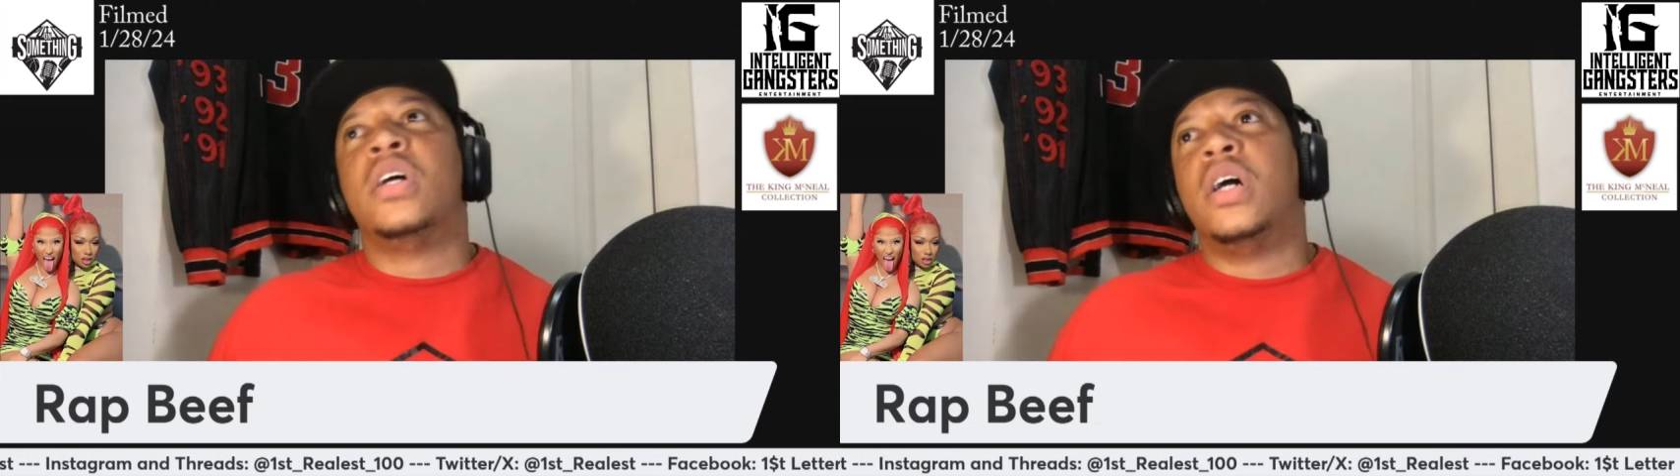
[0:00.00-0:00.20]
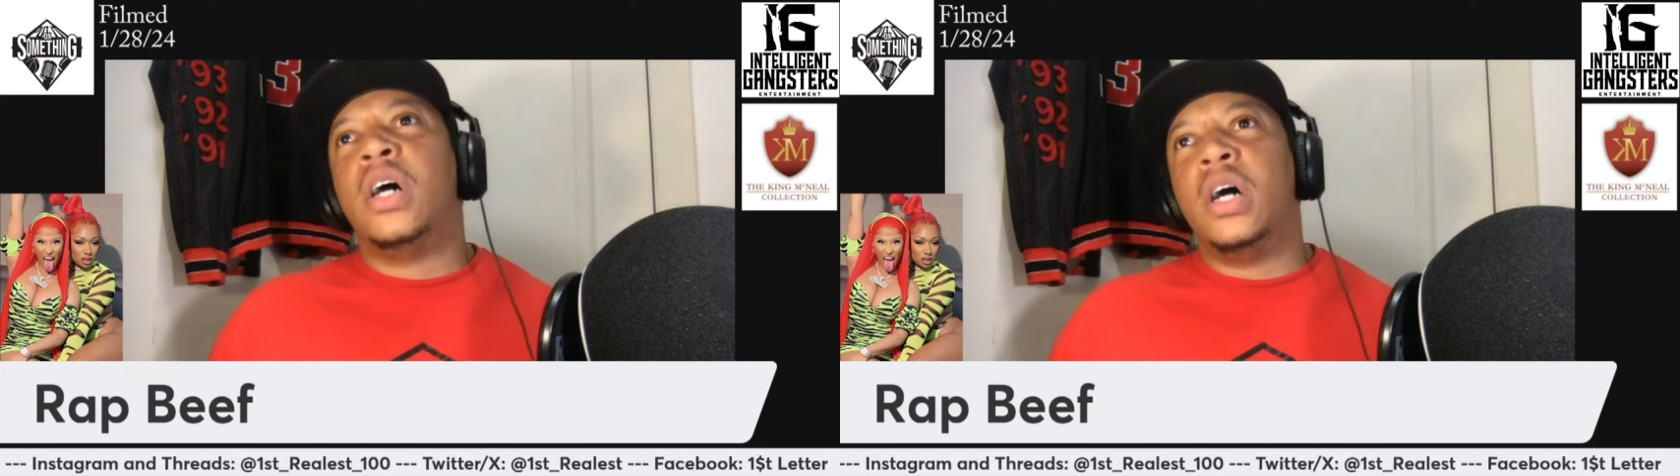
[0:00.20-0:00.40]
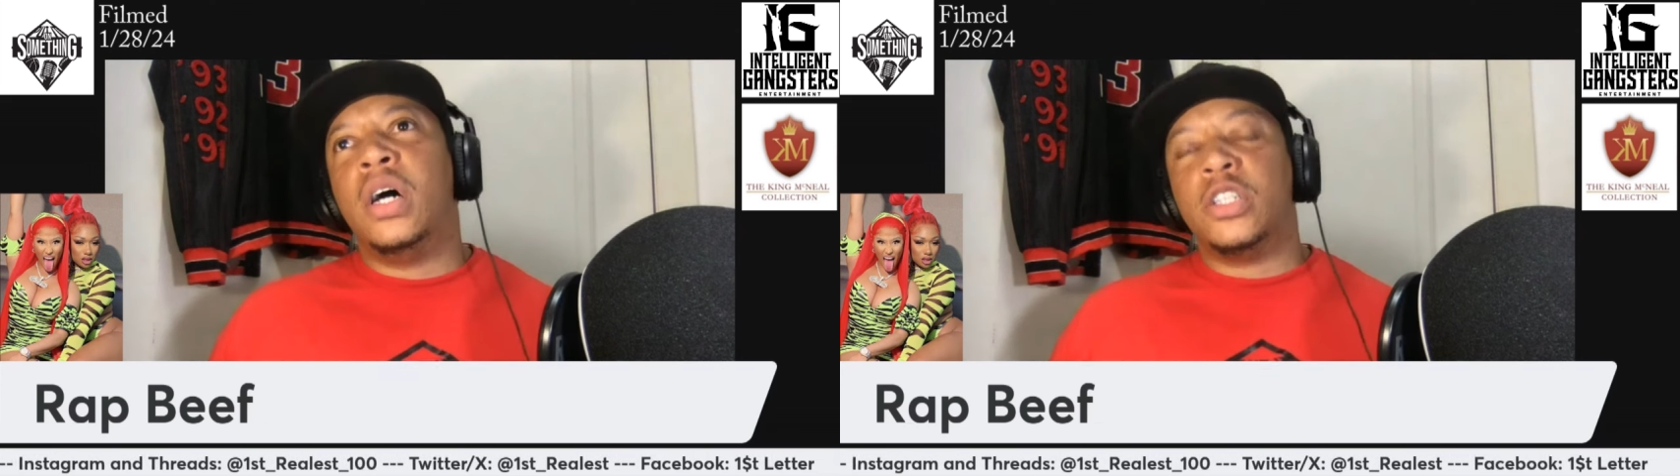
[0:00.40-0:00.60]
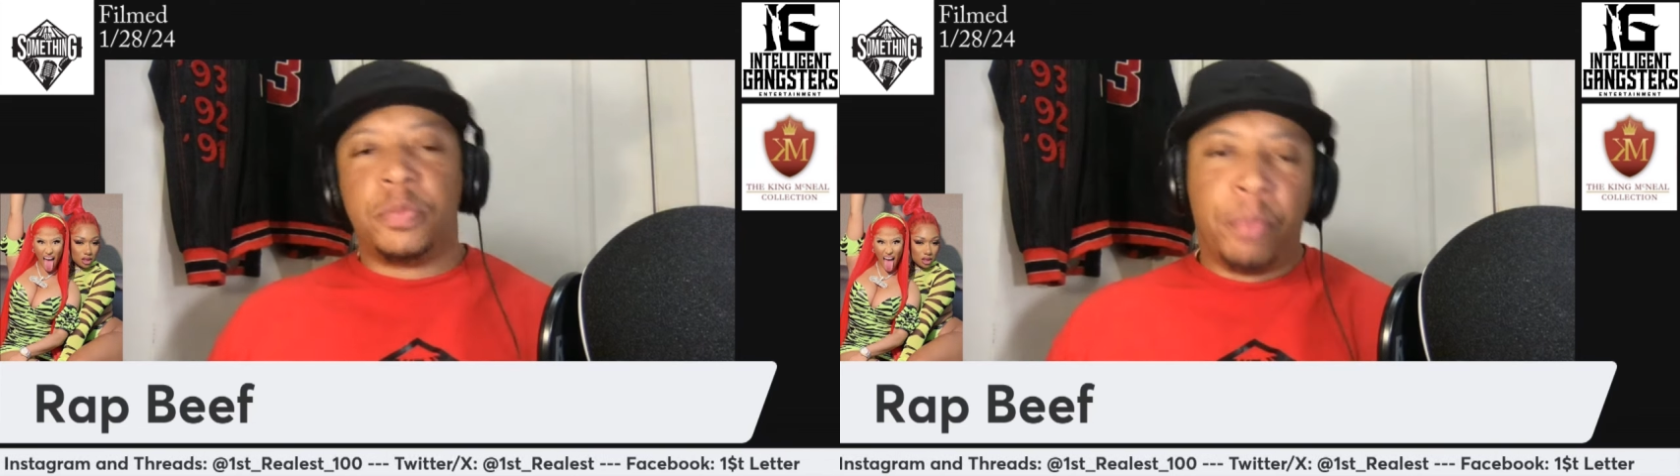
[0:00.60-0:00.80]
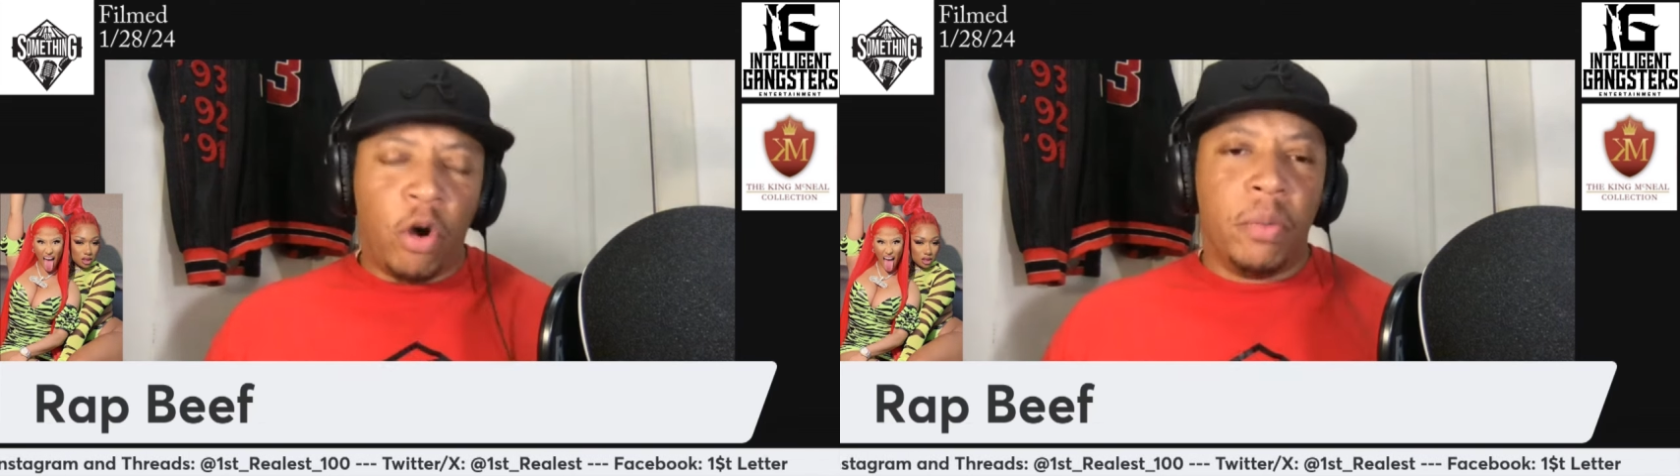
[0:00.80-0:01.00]
uh
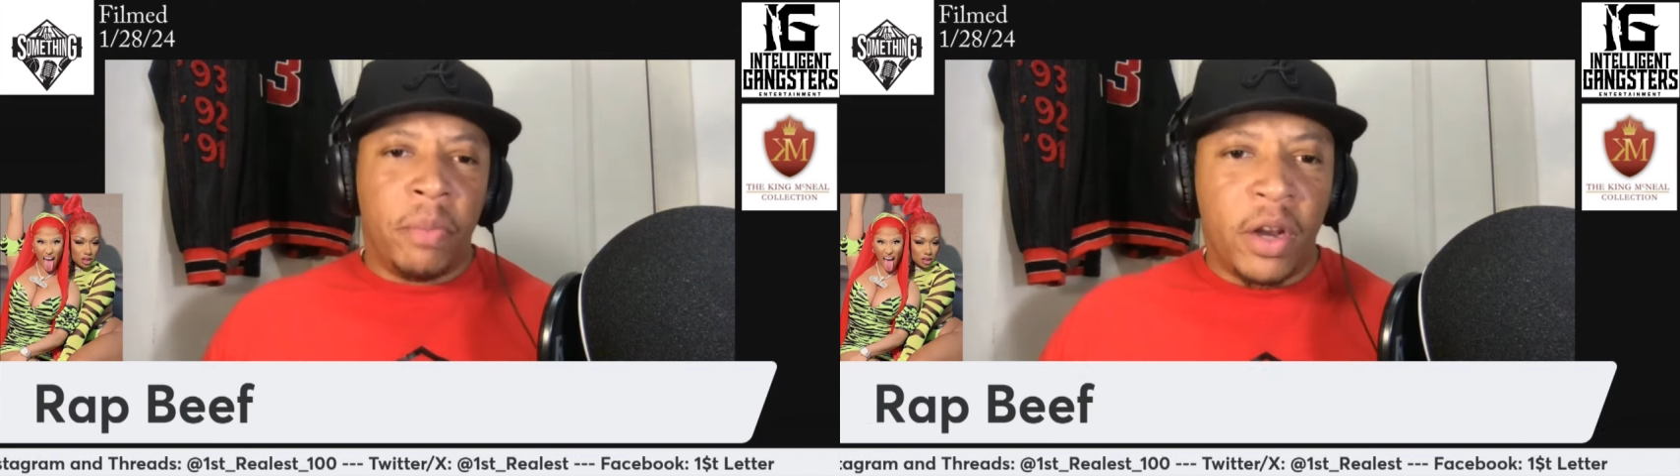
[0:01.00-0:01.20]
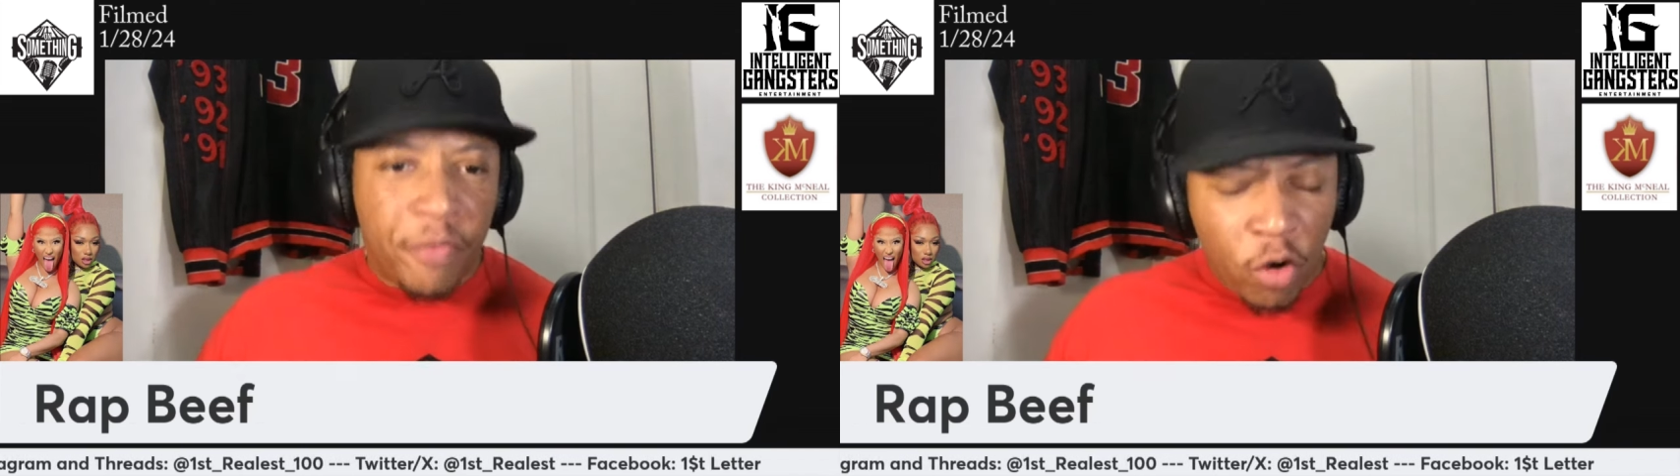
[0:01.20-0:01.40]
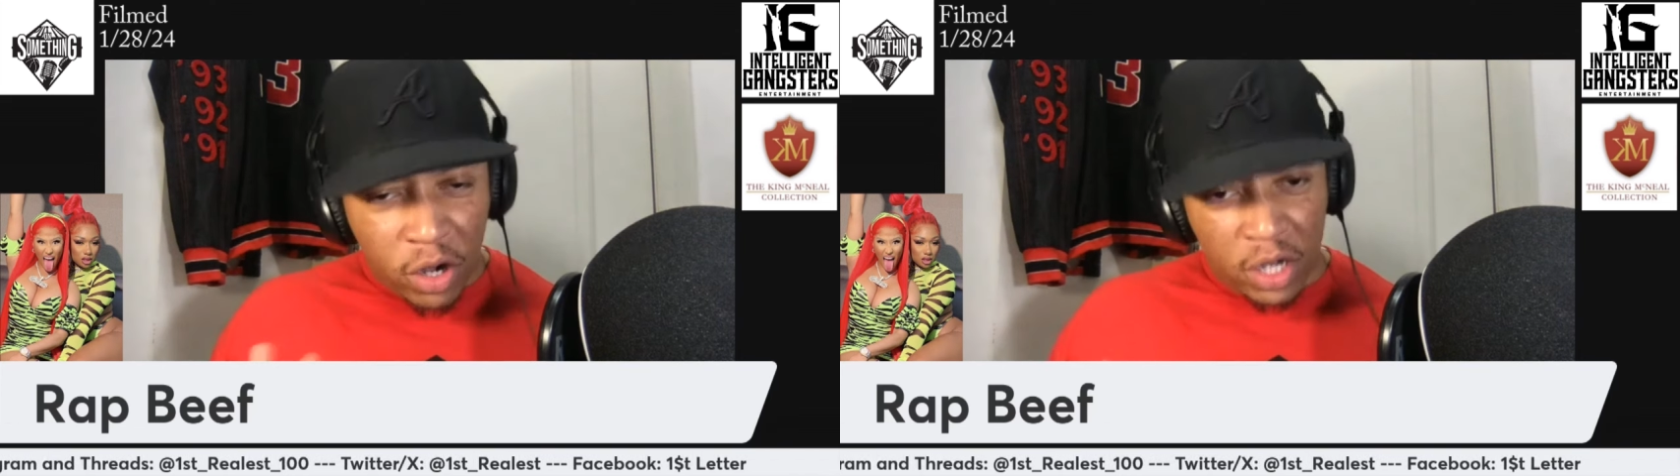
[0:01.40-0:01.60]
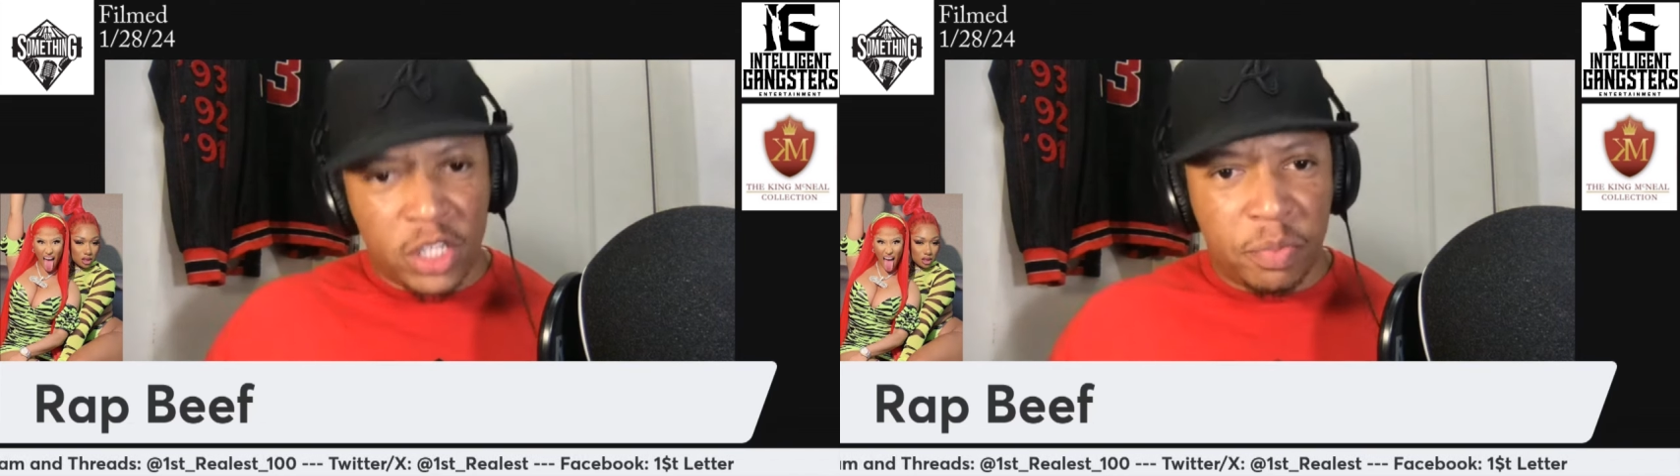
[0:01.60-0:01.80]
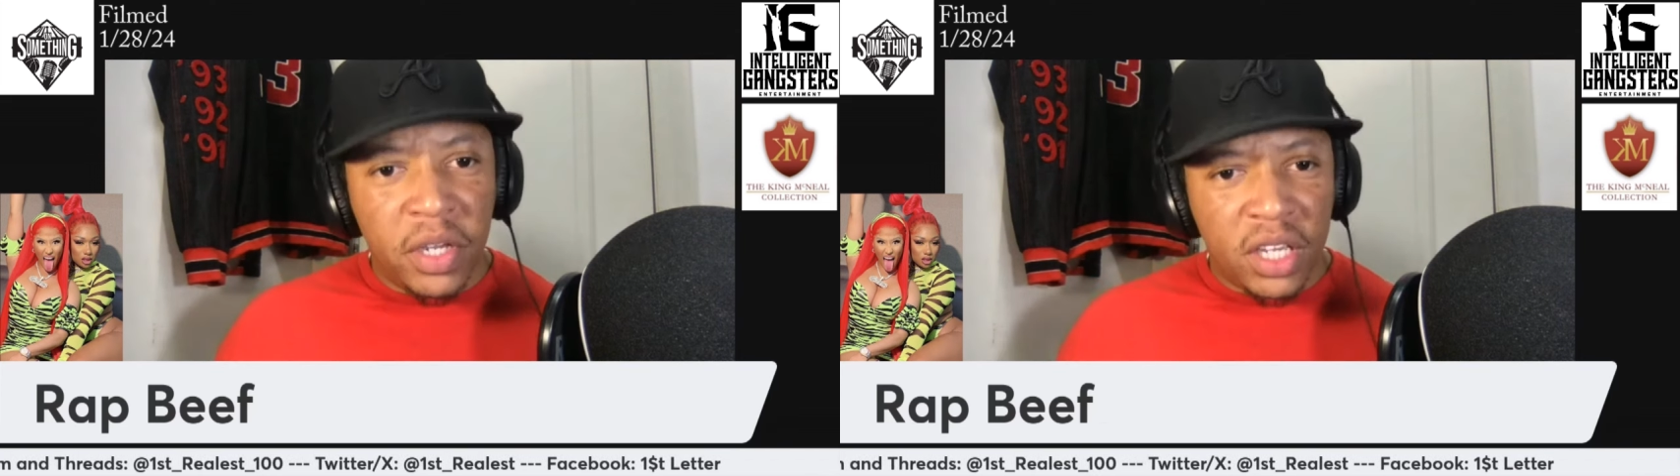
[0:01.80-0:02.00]
sport, metaphorically
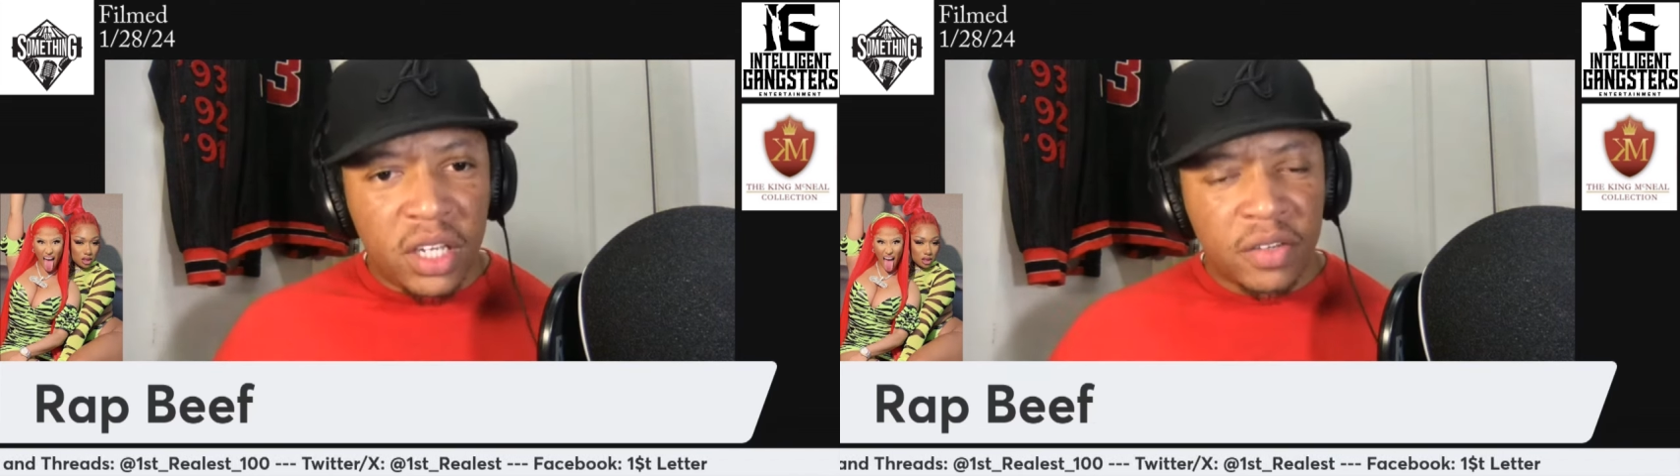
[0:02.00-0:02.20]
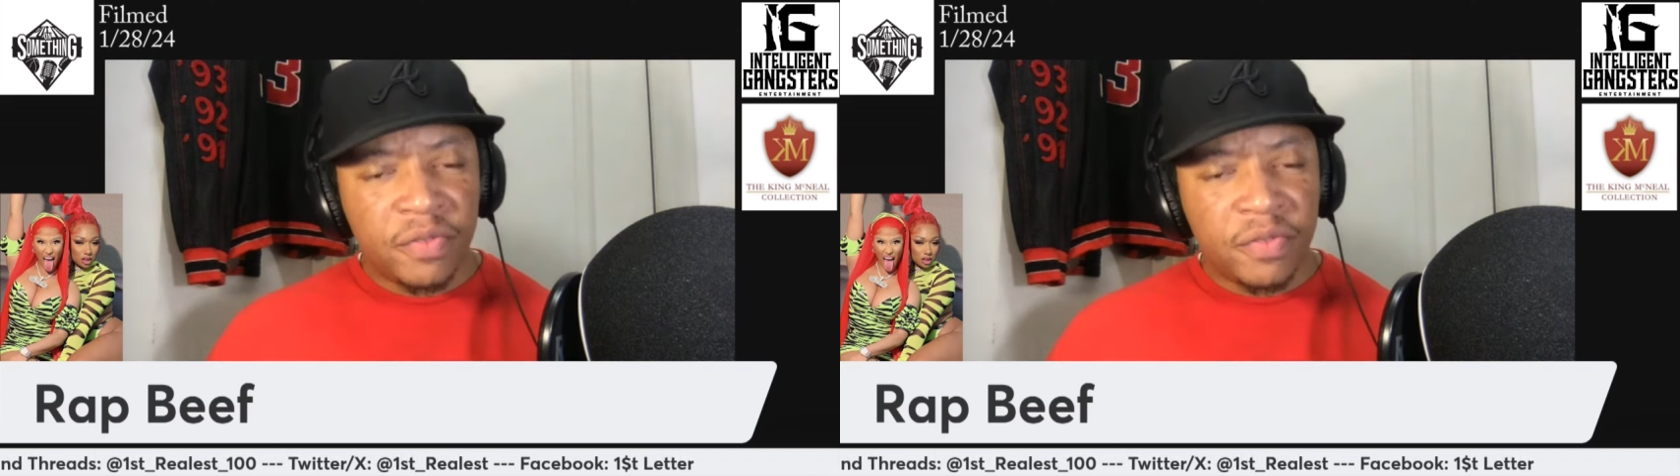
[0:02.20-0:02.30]
speaking.